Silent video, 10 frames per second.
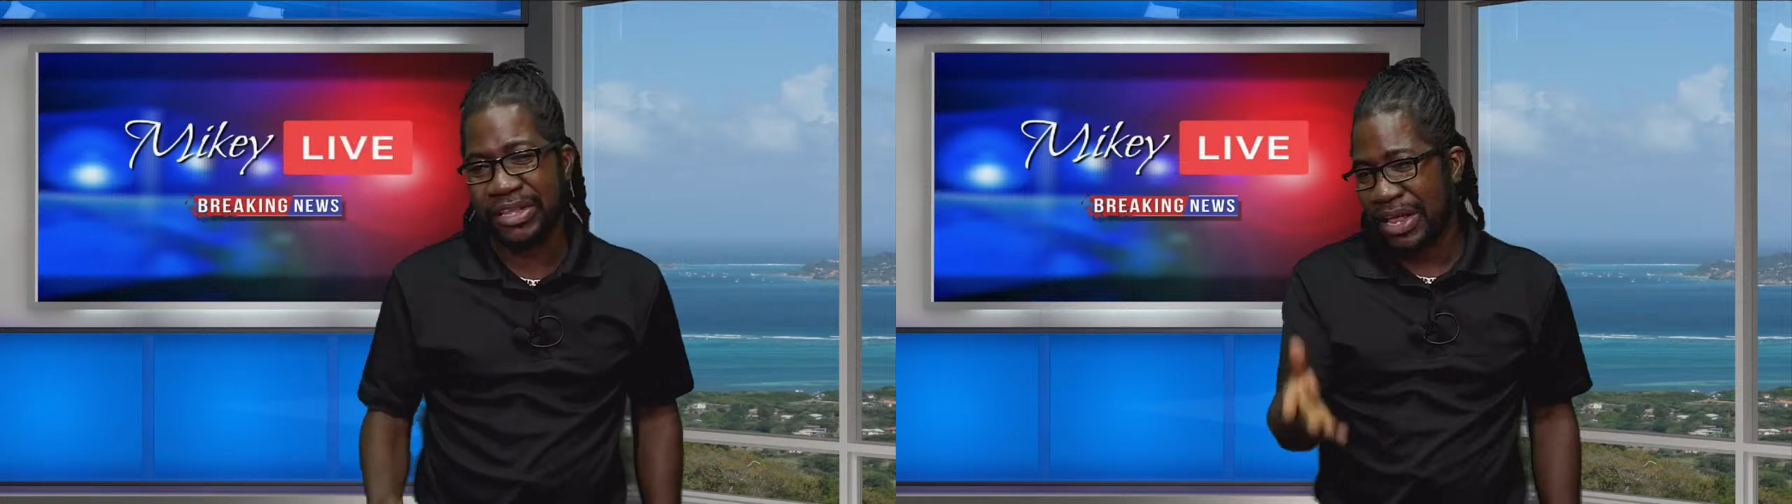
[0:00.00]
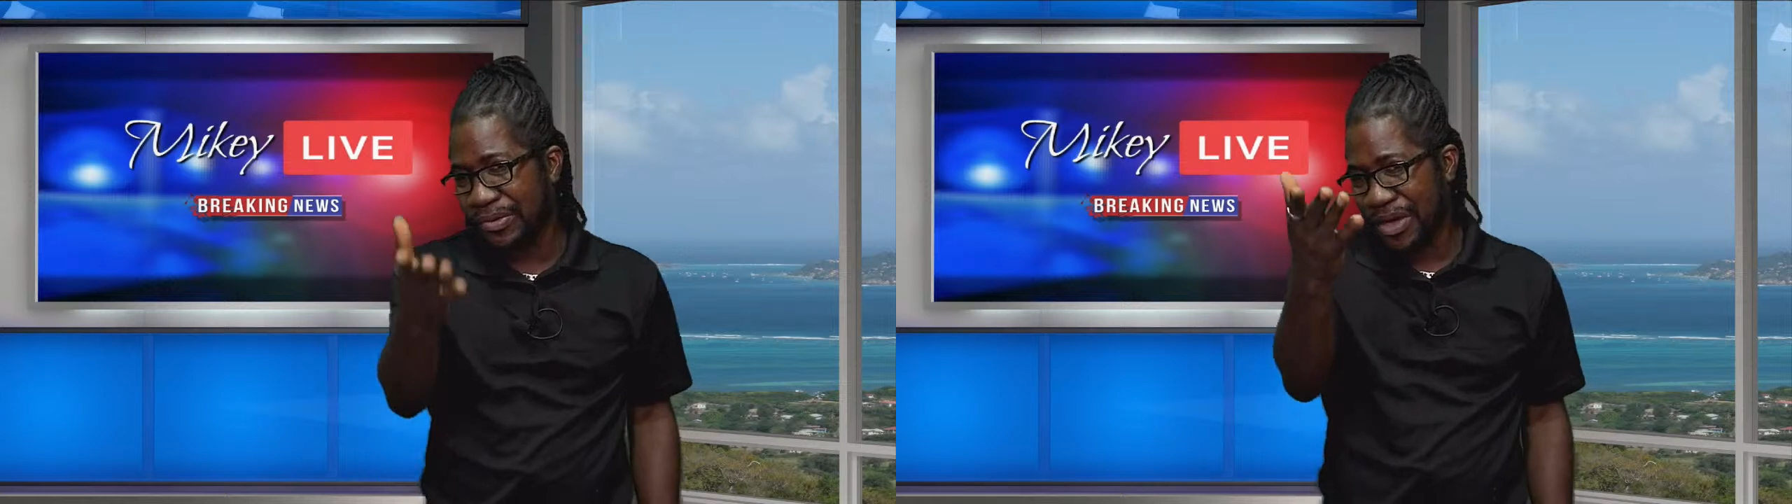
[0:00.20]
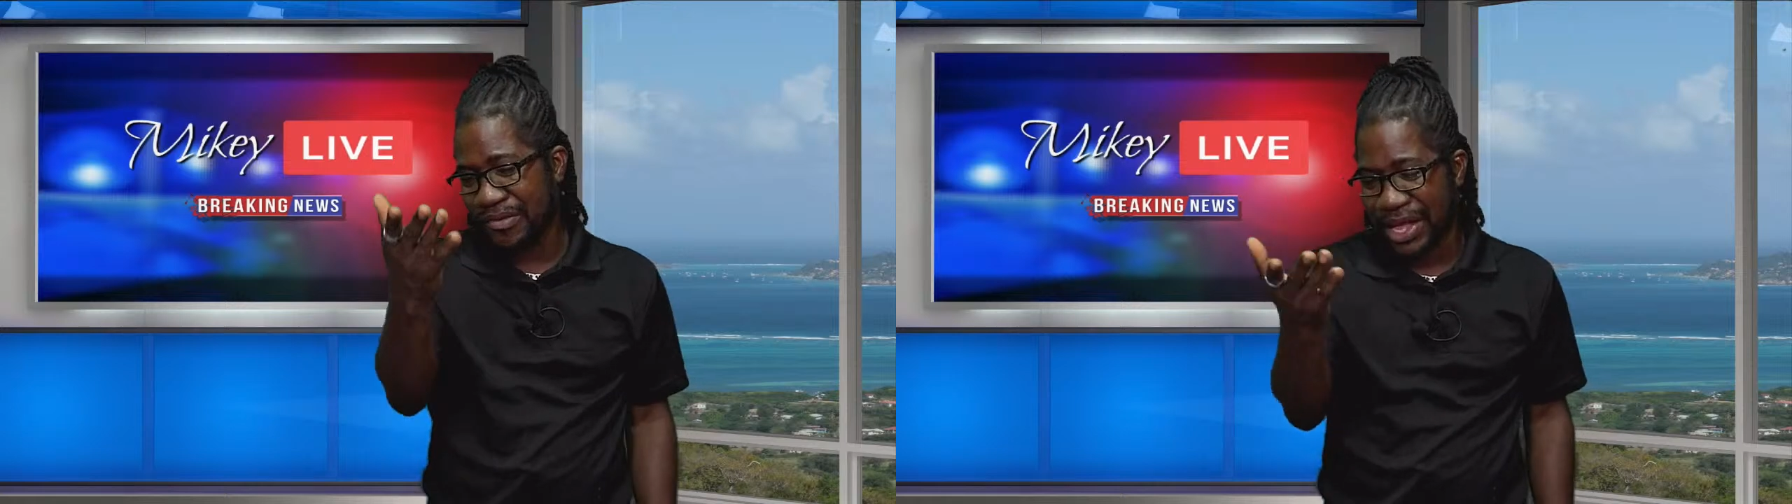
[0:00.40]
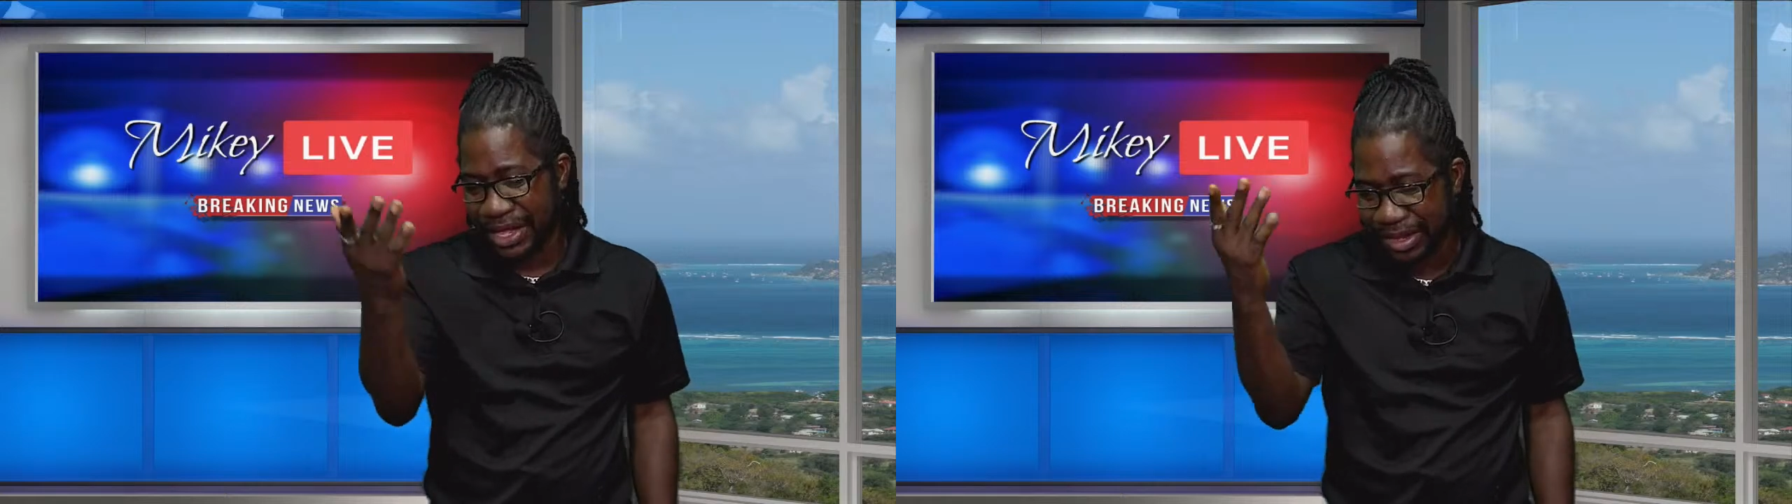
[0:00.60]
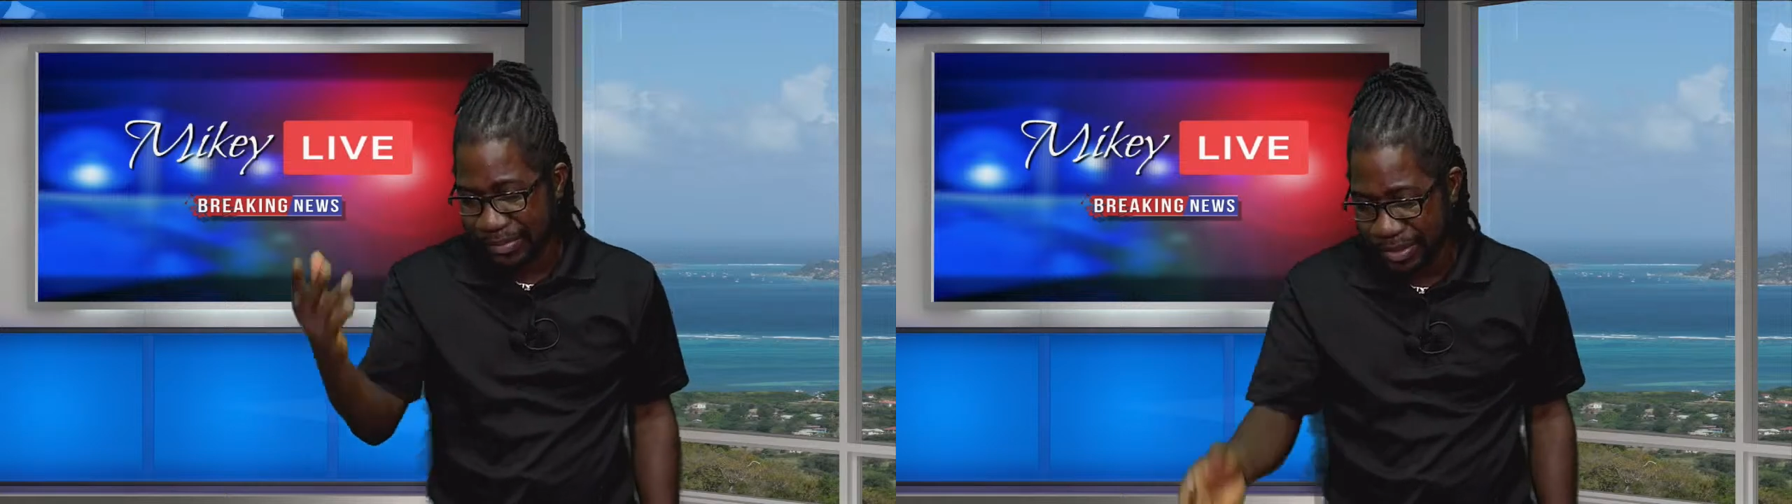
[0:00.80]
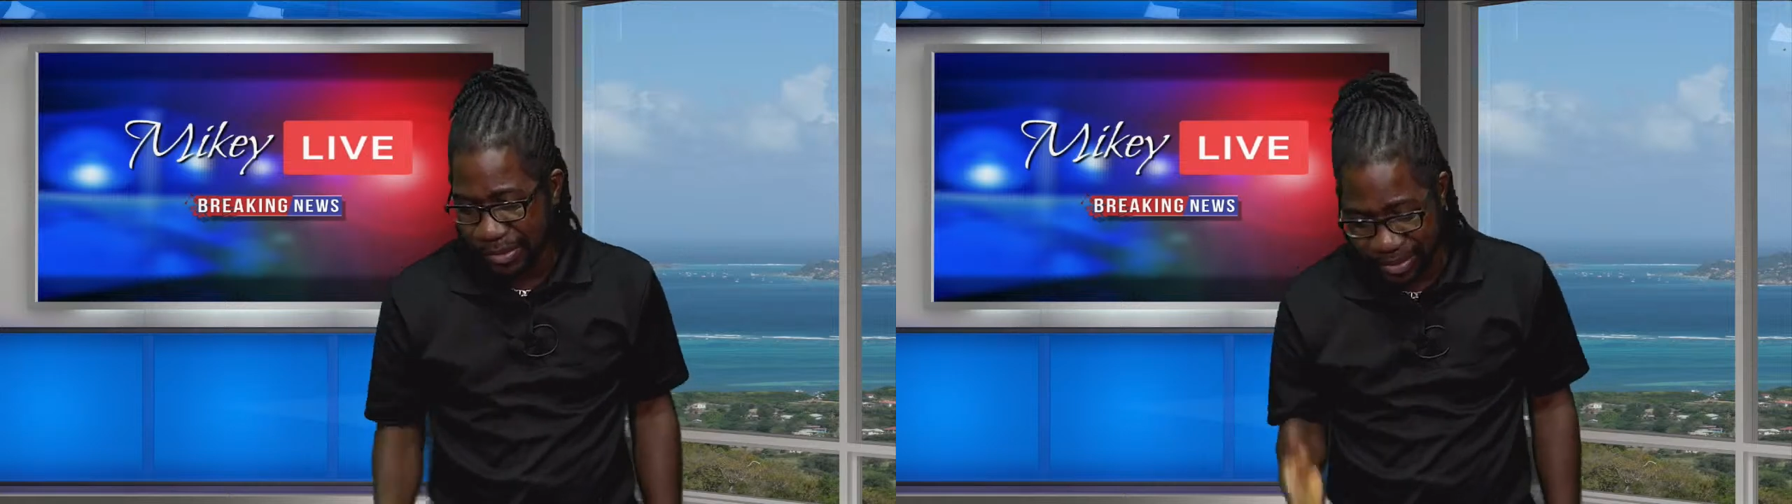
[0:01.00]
I don't have that clip now,